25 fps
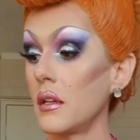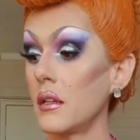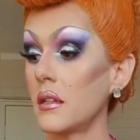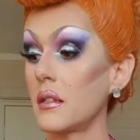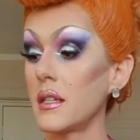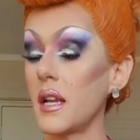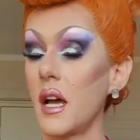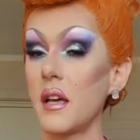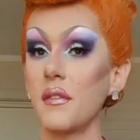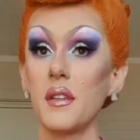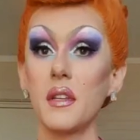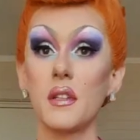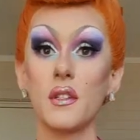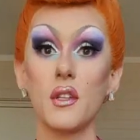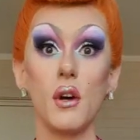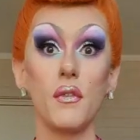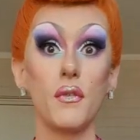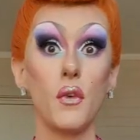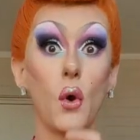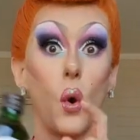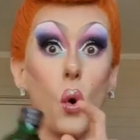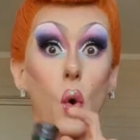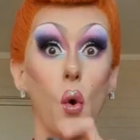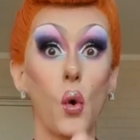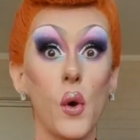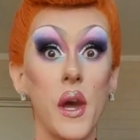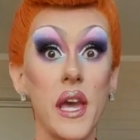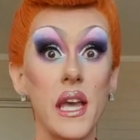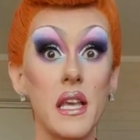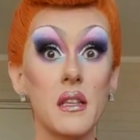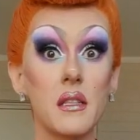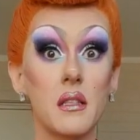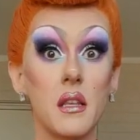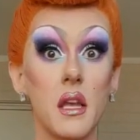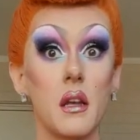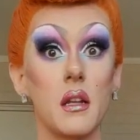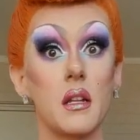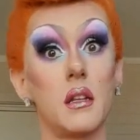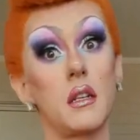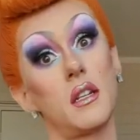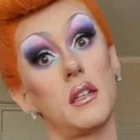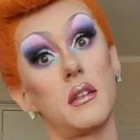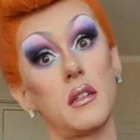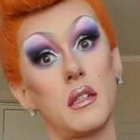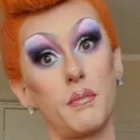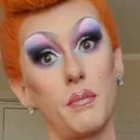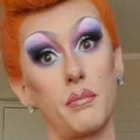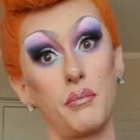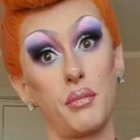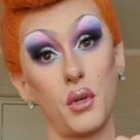Start things off, always
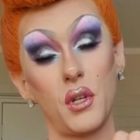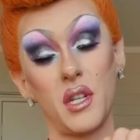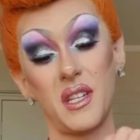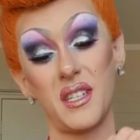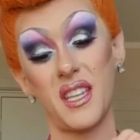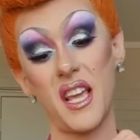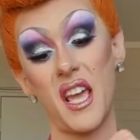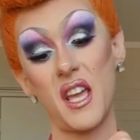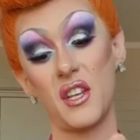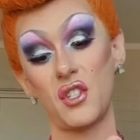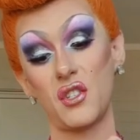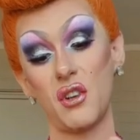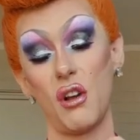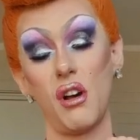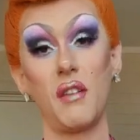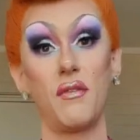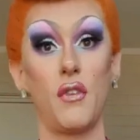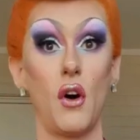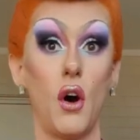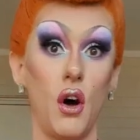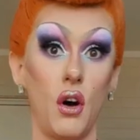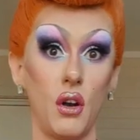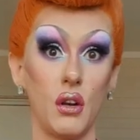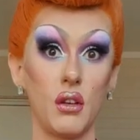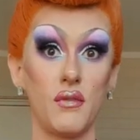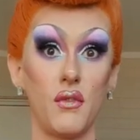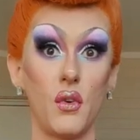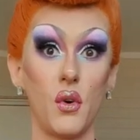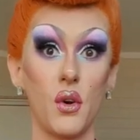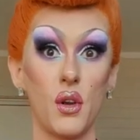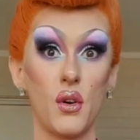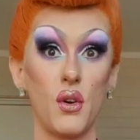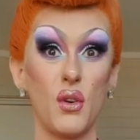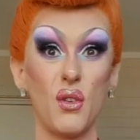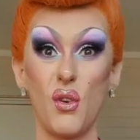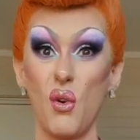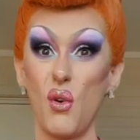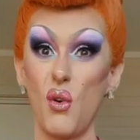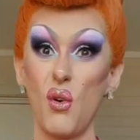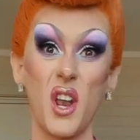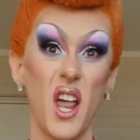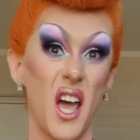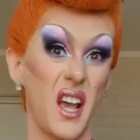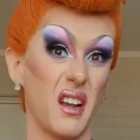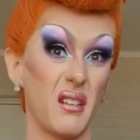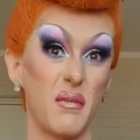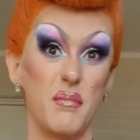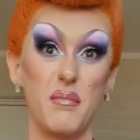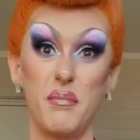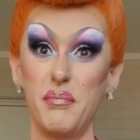put a dash of olive oil or
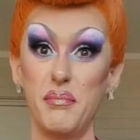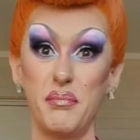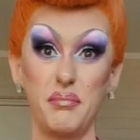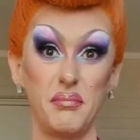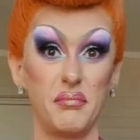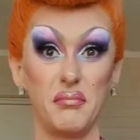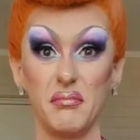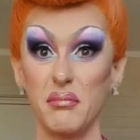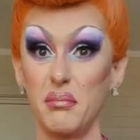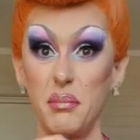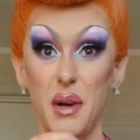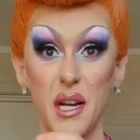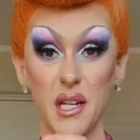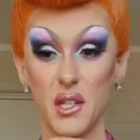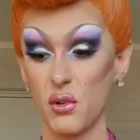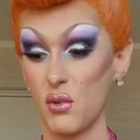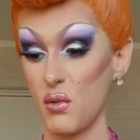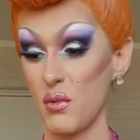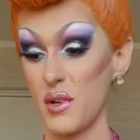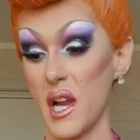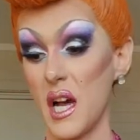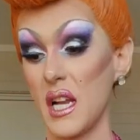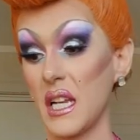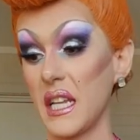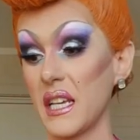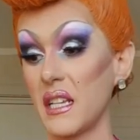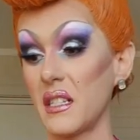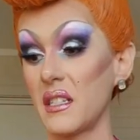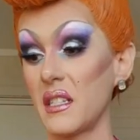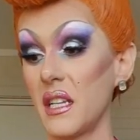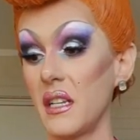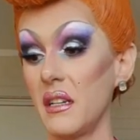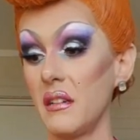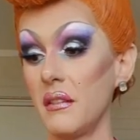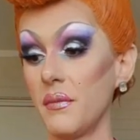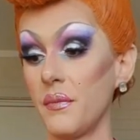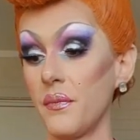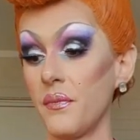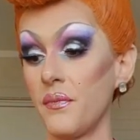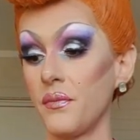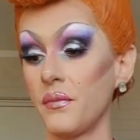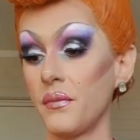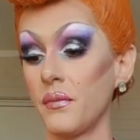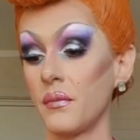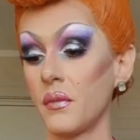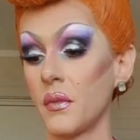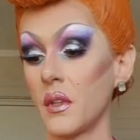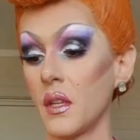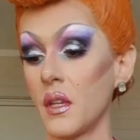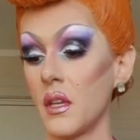like butter or nutlex in,
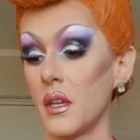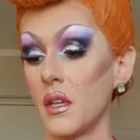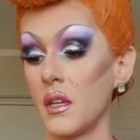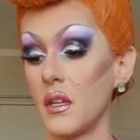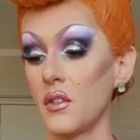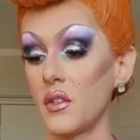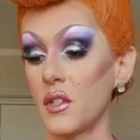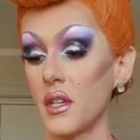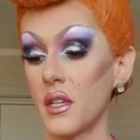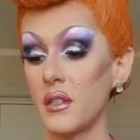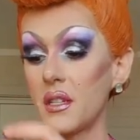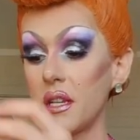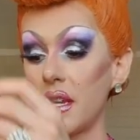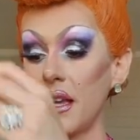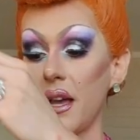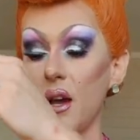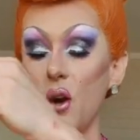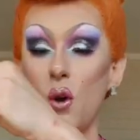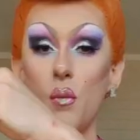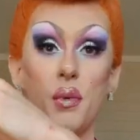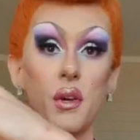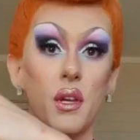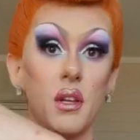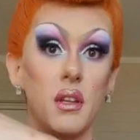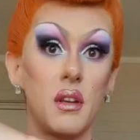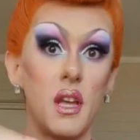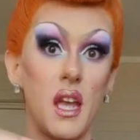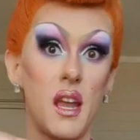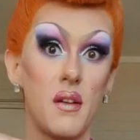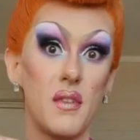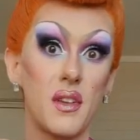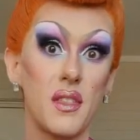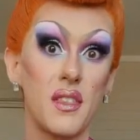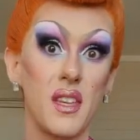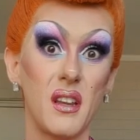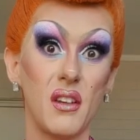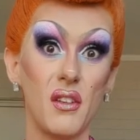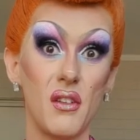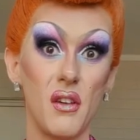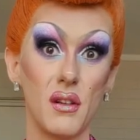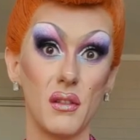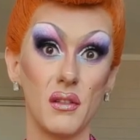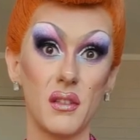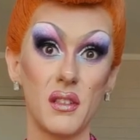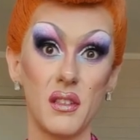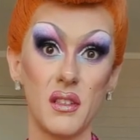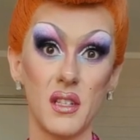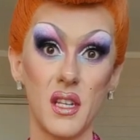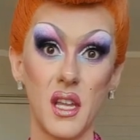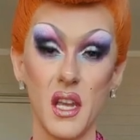just to help everything not
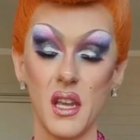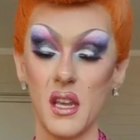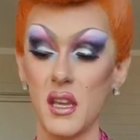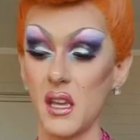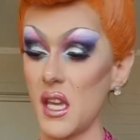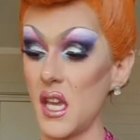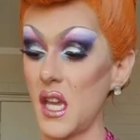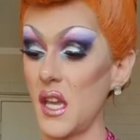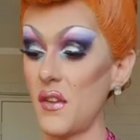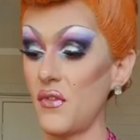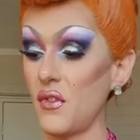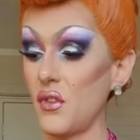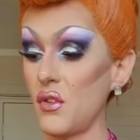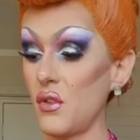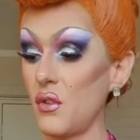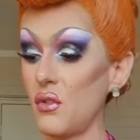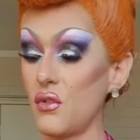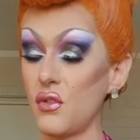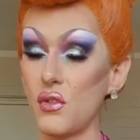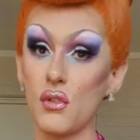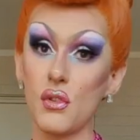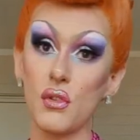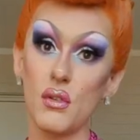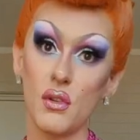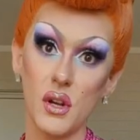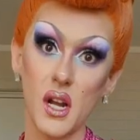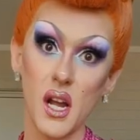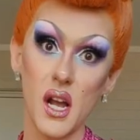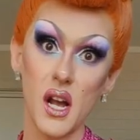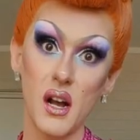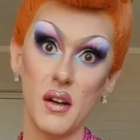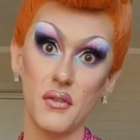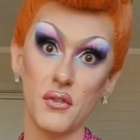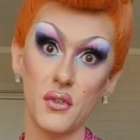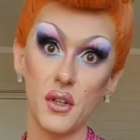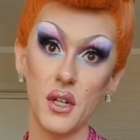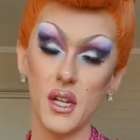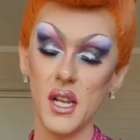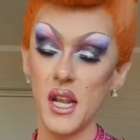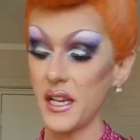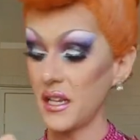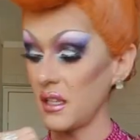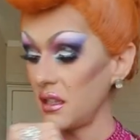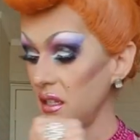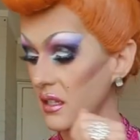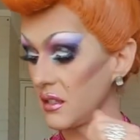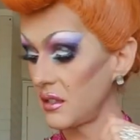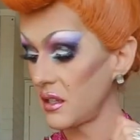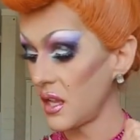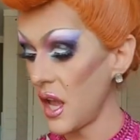stick. If you do look after it like
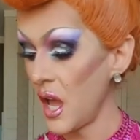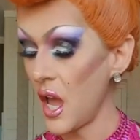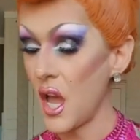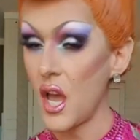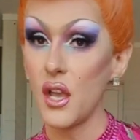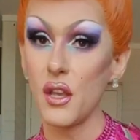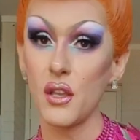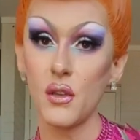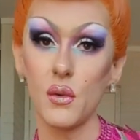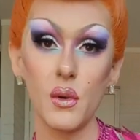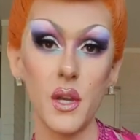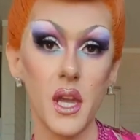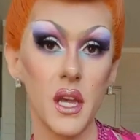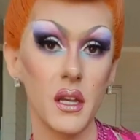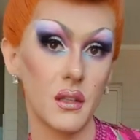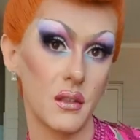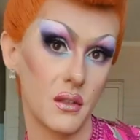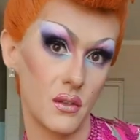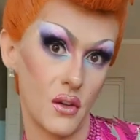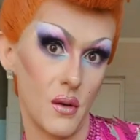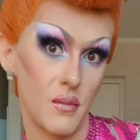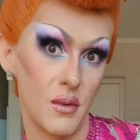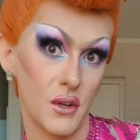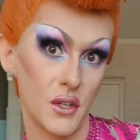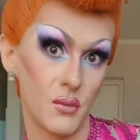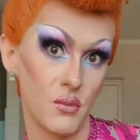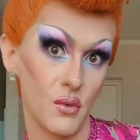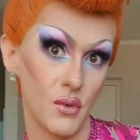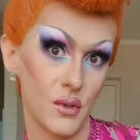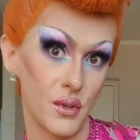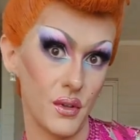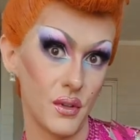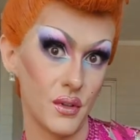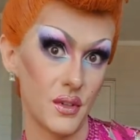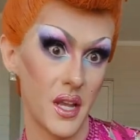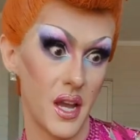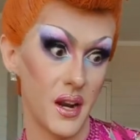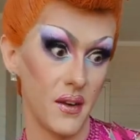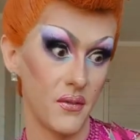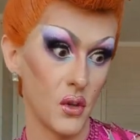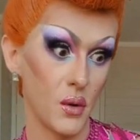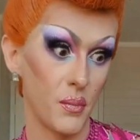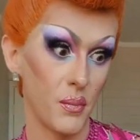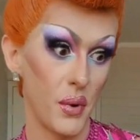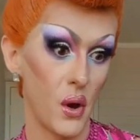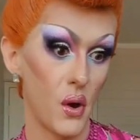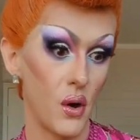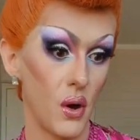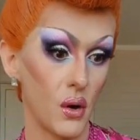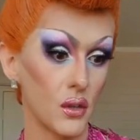this, you'll get so much more use out of your
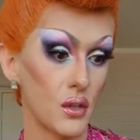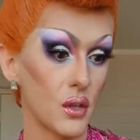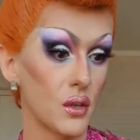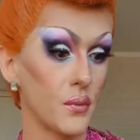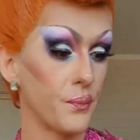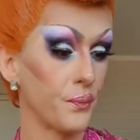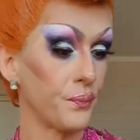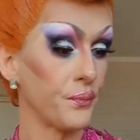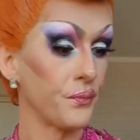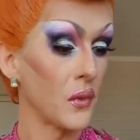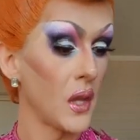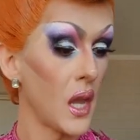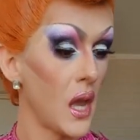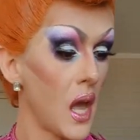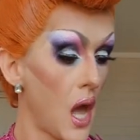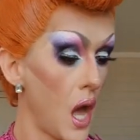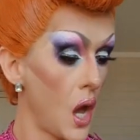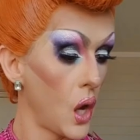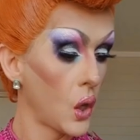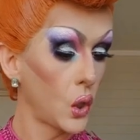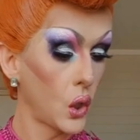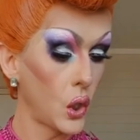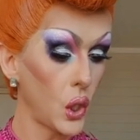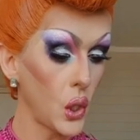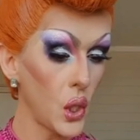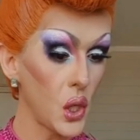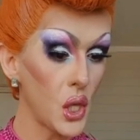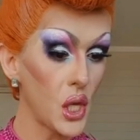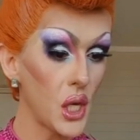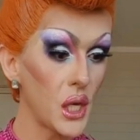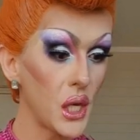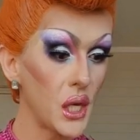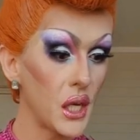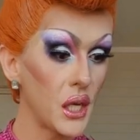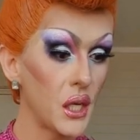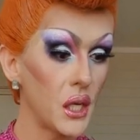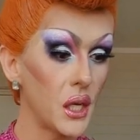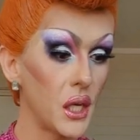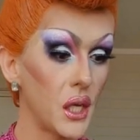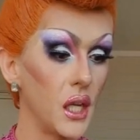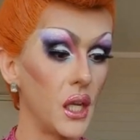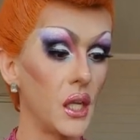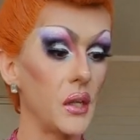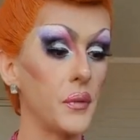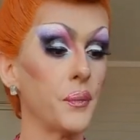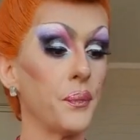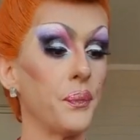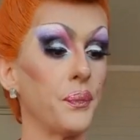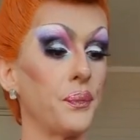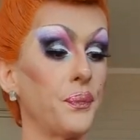pot.
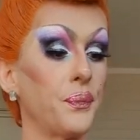Cool.